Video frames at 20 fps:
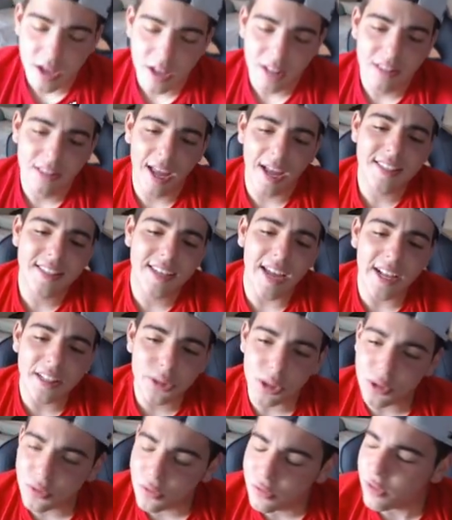Let's get
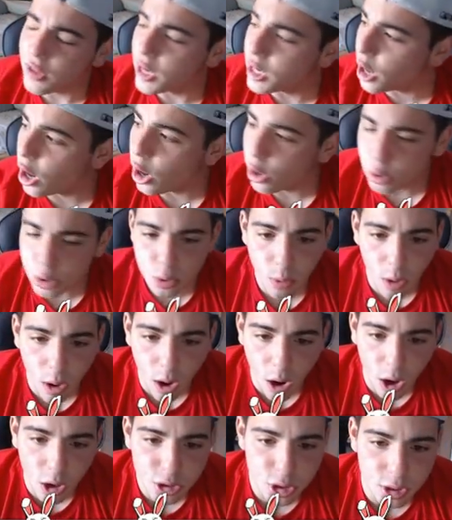this video to
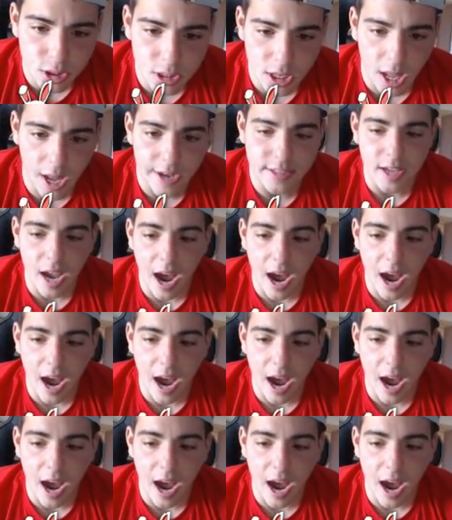100 likes.